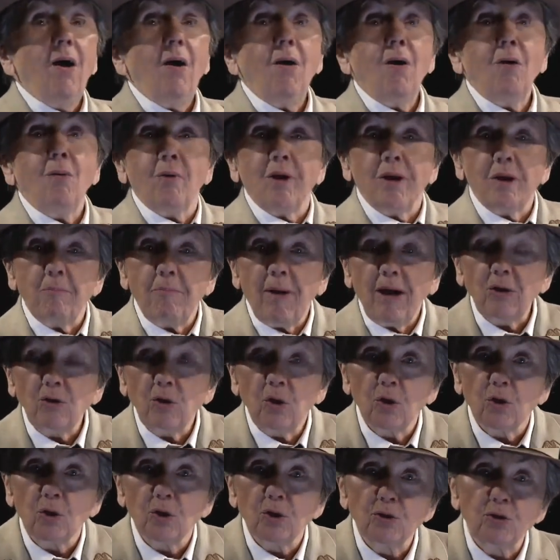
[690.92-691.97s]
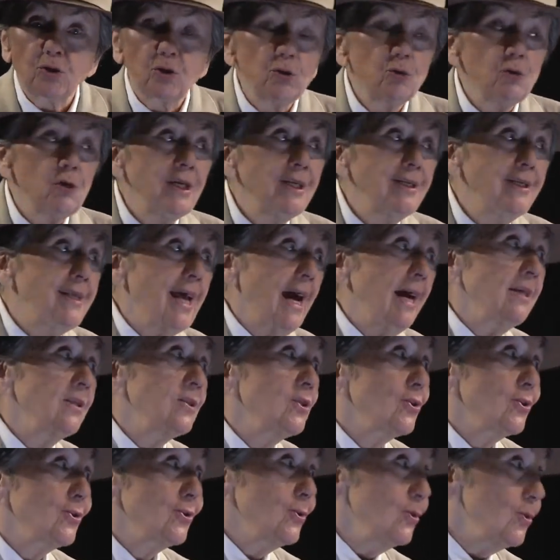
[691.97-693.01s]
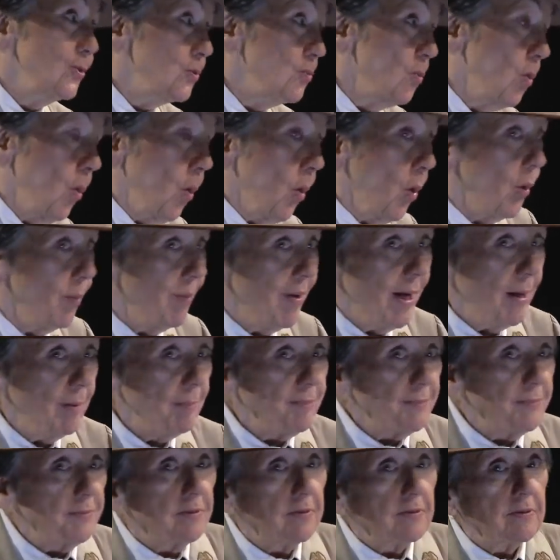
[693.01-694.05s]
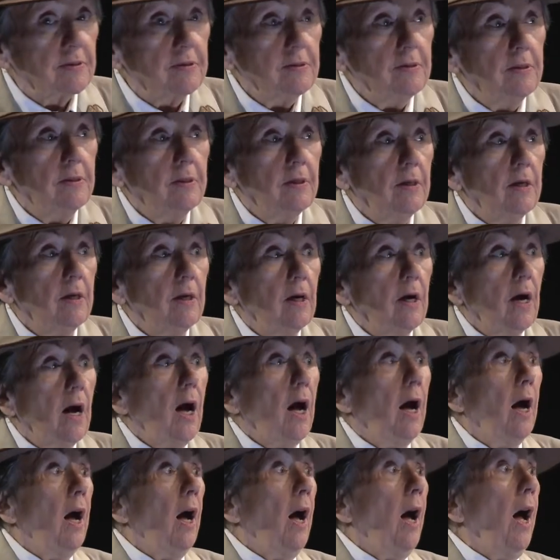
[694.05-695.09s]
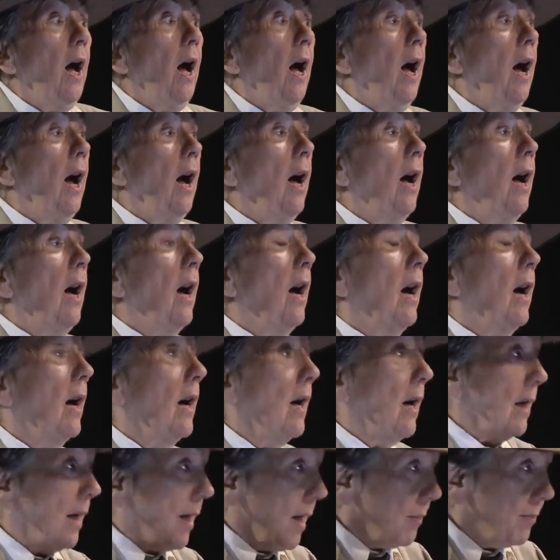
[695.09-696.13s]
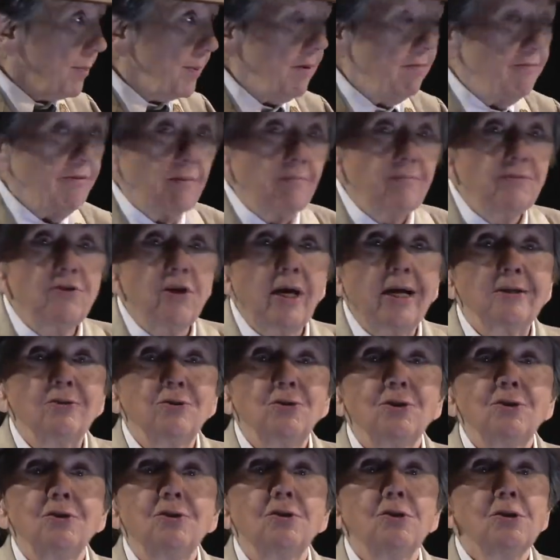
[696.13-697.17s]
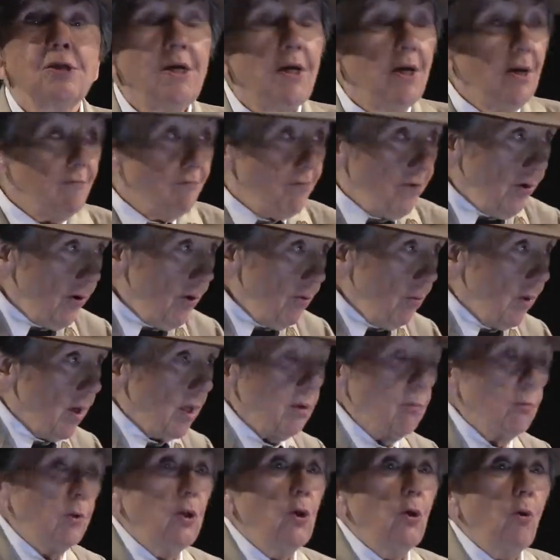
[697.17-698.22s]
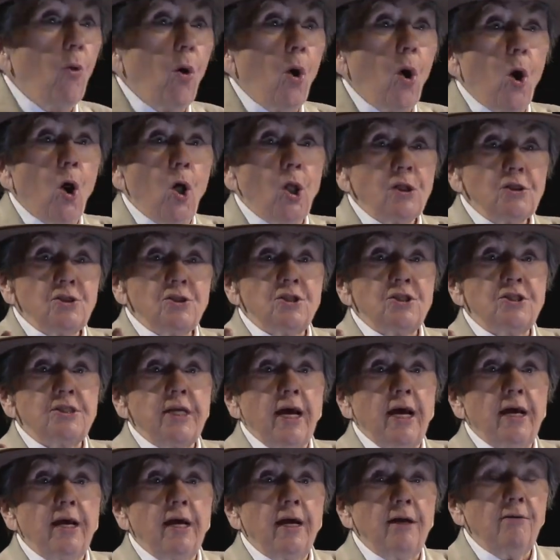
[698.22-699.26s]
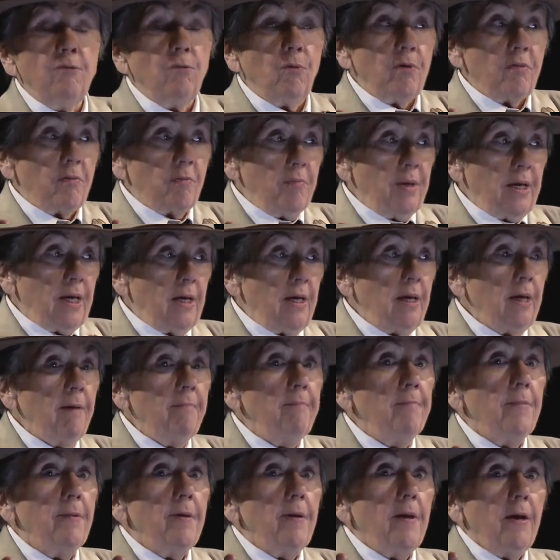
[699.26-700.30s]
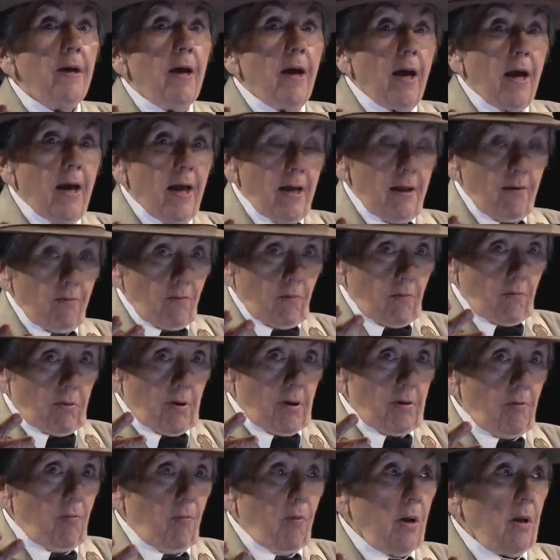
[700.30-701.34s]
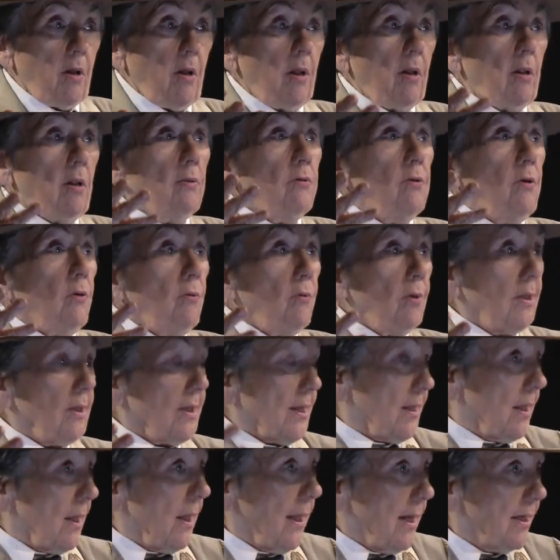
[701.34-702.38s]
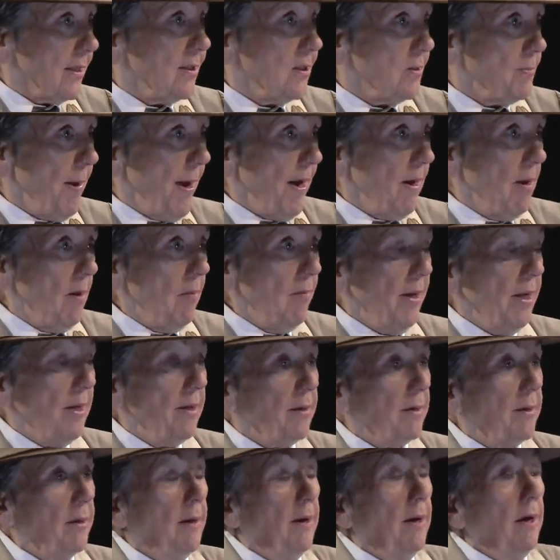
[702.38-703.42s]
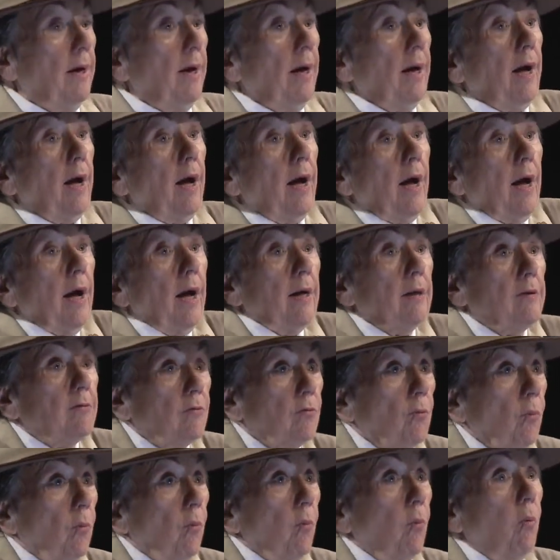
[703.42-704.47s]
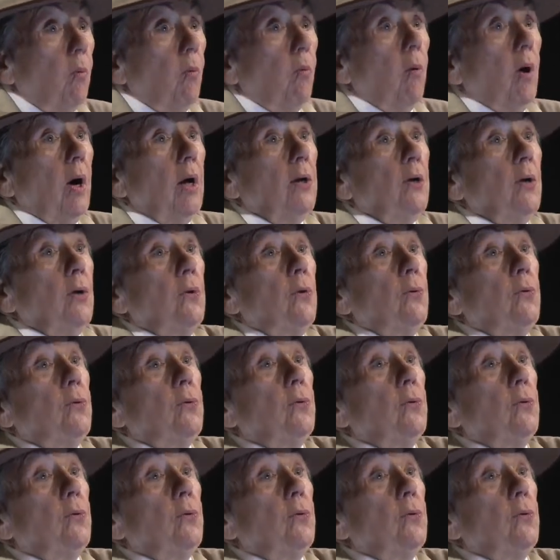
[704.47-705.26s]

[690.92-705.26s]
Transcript: Or oh, what about girls doing dancers' warm-ups? Aha, a couple of objections. Very well, will you all stand with me? and we will do a little experiment. It's one,